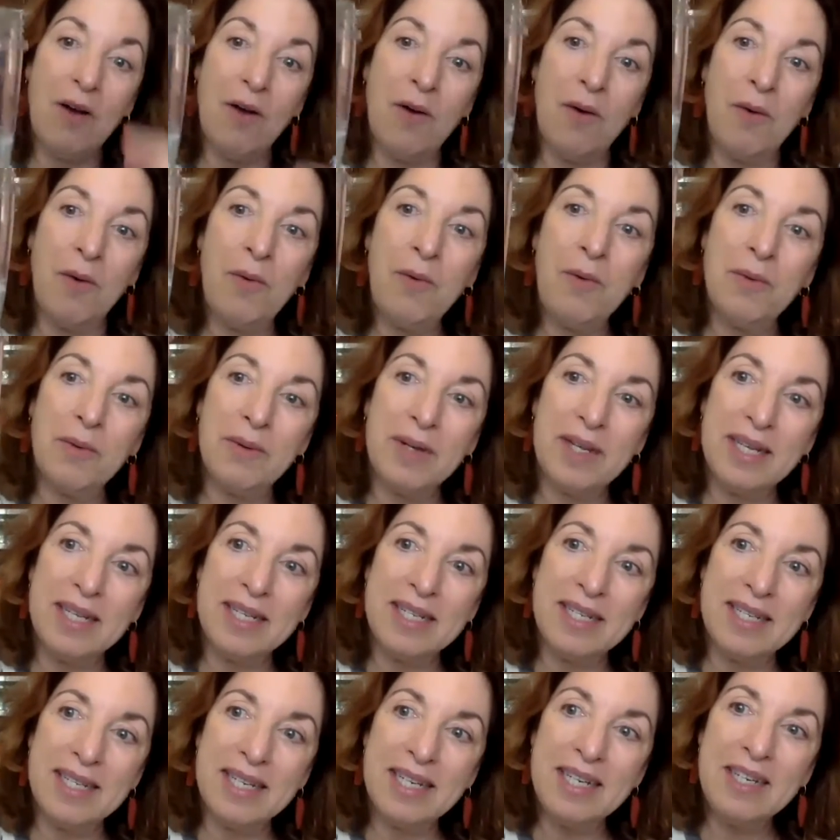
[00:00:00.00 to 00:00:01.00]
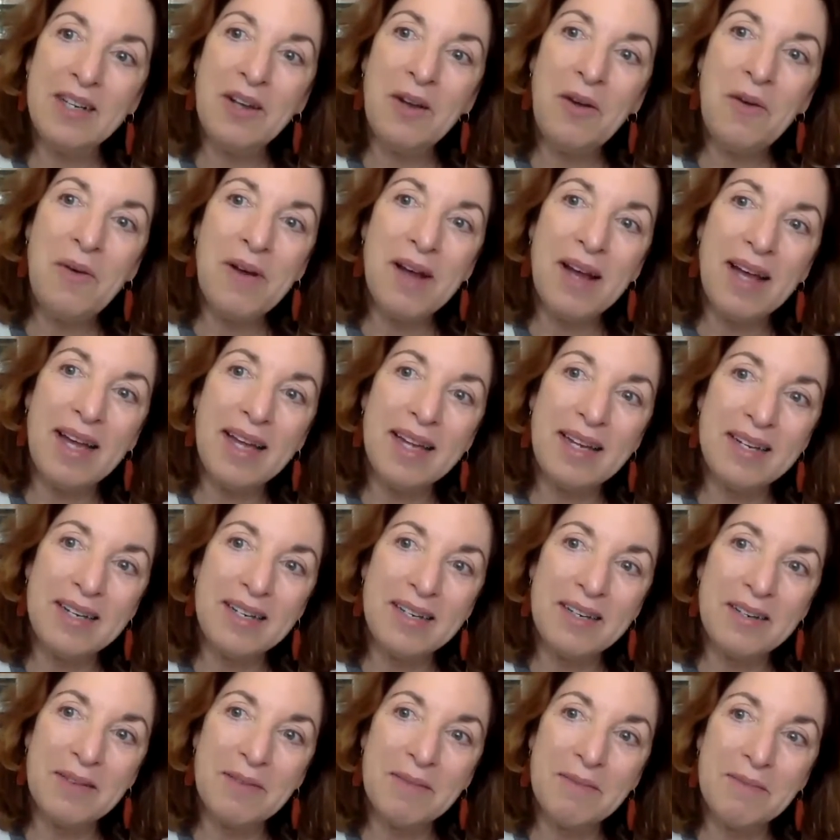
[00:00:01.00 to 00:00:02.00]
Oh, it did go
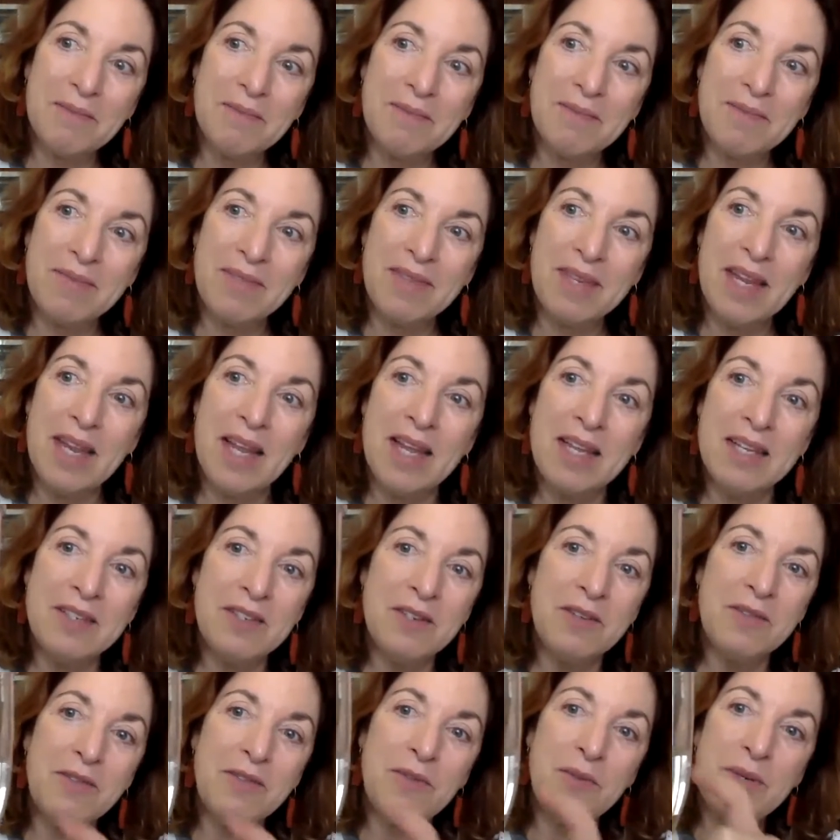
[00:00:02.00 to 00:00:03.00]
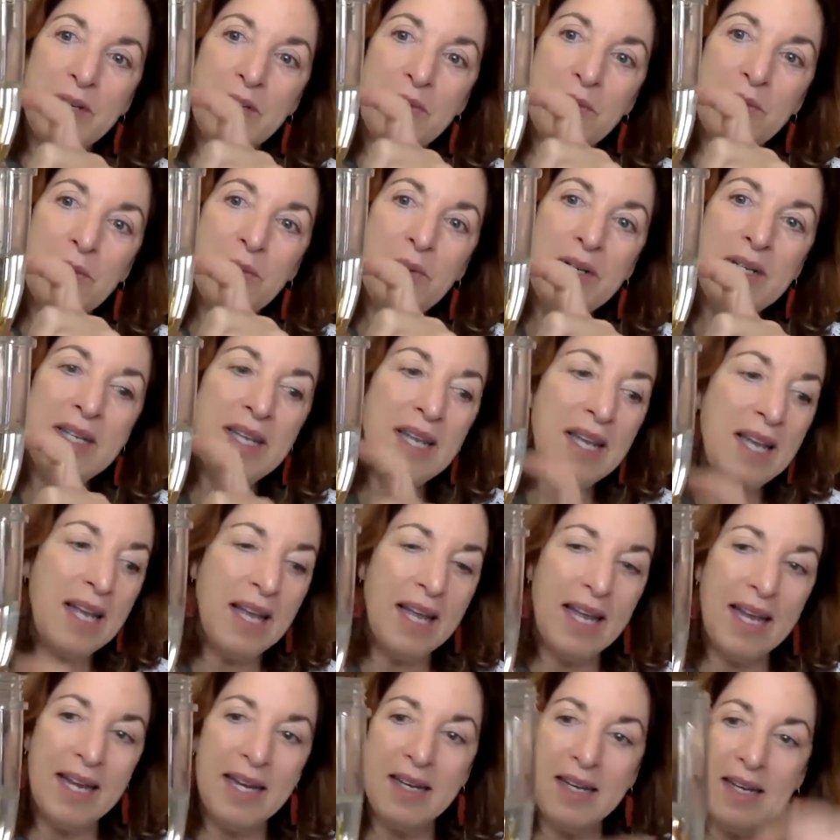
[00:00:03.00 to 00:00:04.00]
higher. So if we drew a
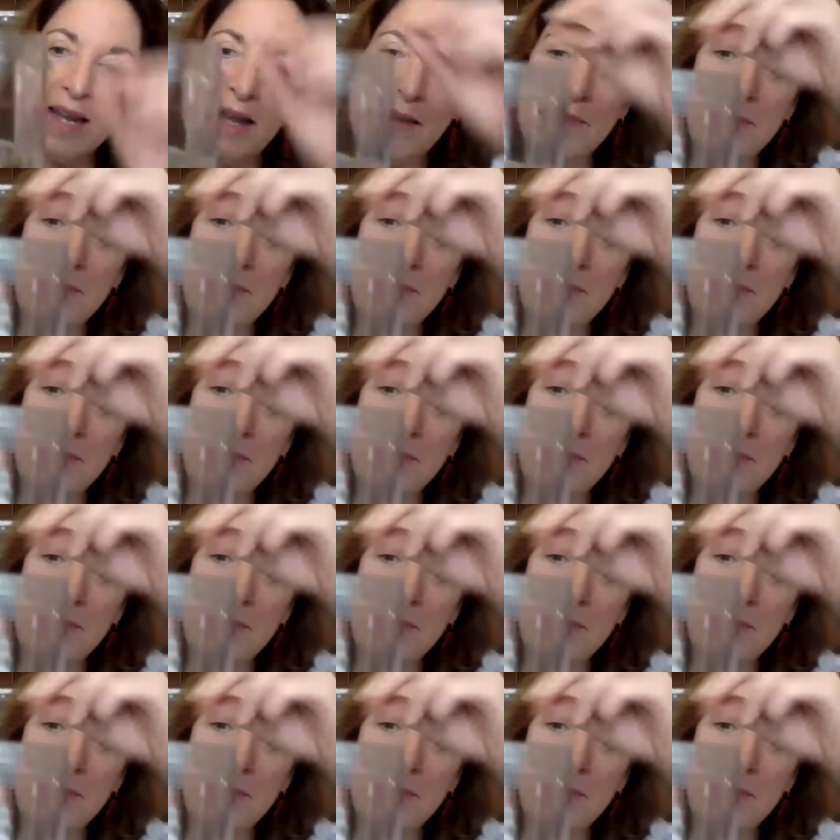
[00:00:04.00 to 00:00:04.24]
line, I'm